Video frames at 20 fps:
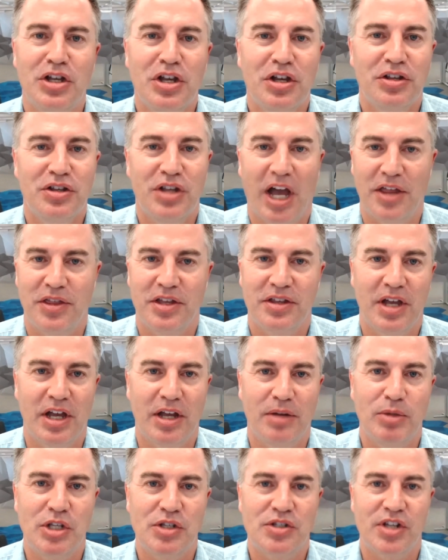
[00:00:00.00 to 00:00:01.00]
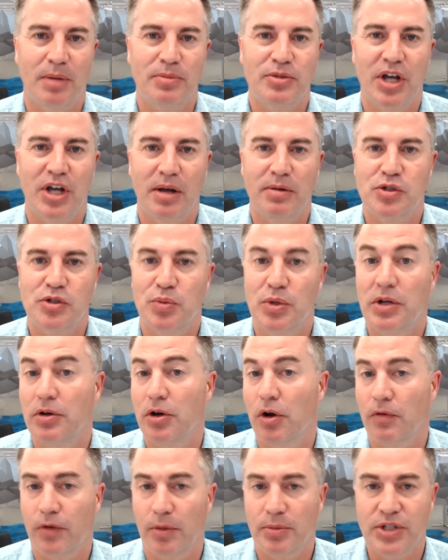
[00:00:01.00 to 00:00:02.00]
No, I think I mean sometimes we you
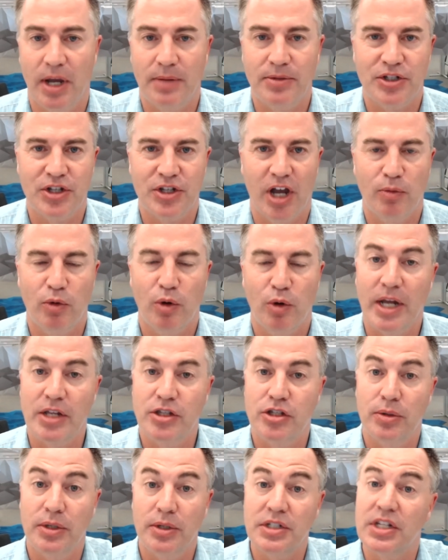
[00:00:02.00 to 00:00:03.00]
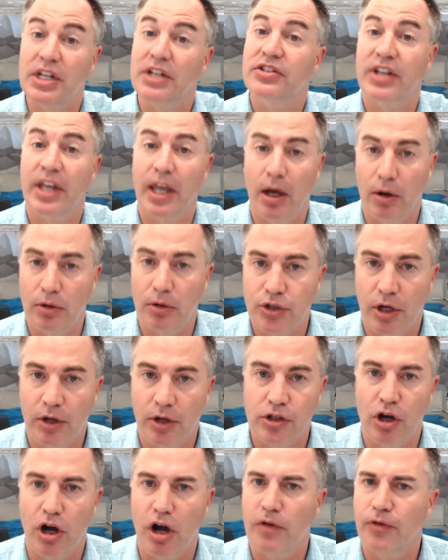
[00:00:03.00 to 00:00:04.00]
know from time to time we might do a discount on
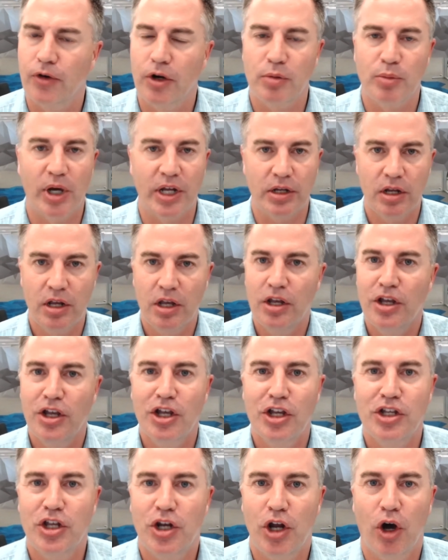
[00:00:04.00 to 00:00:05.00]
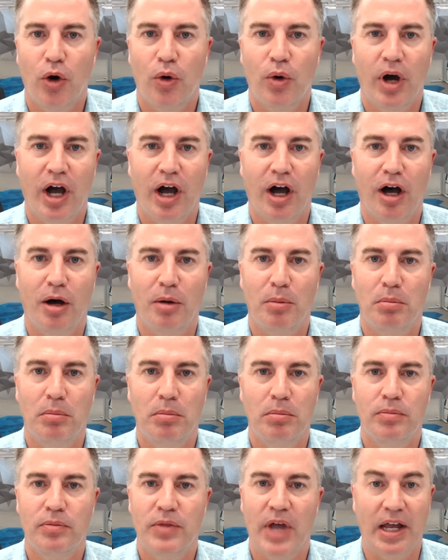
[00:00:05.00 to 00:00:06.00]
the offering, but you know
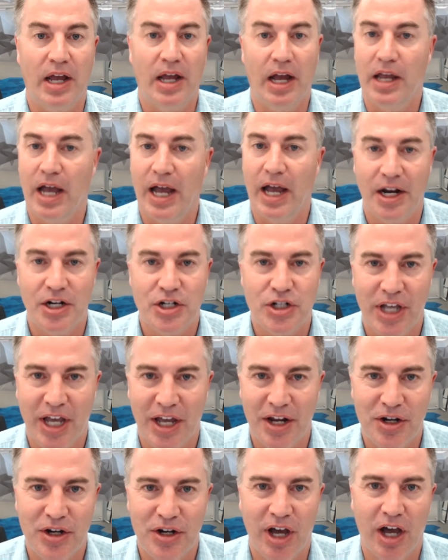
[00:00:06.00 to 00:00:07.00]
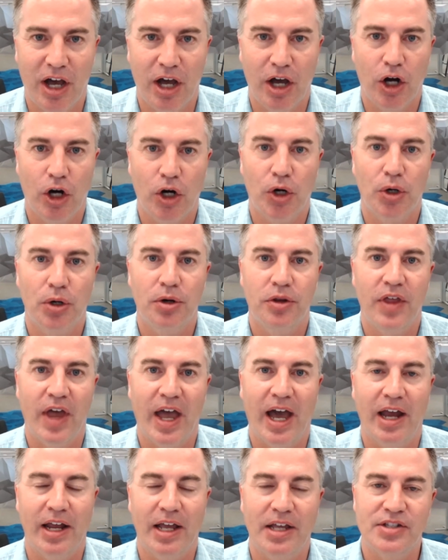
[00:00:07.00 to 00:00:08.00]
um, I, I, actually hadn't uh, heard
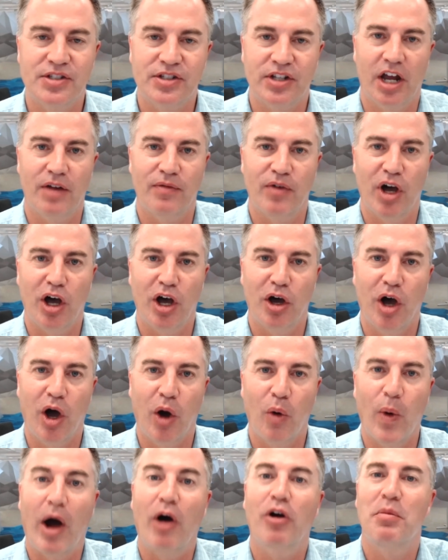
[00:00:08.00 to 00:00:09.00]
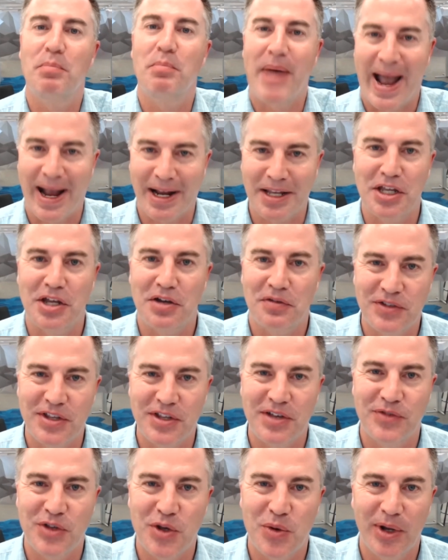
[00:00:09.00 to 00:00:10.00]
that as kind of a, a, welcome back gift,
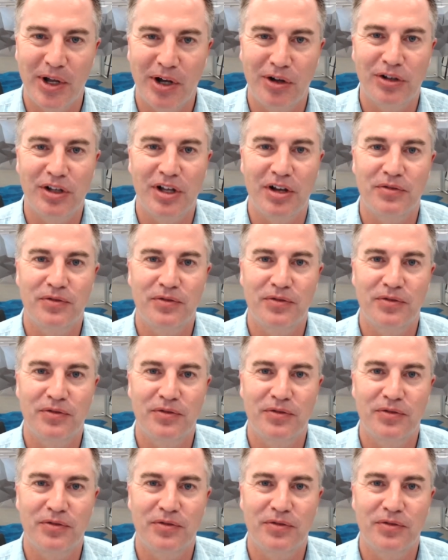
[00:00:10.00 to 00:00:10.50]
if you will, of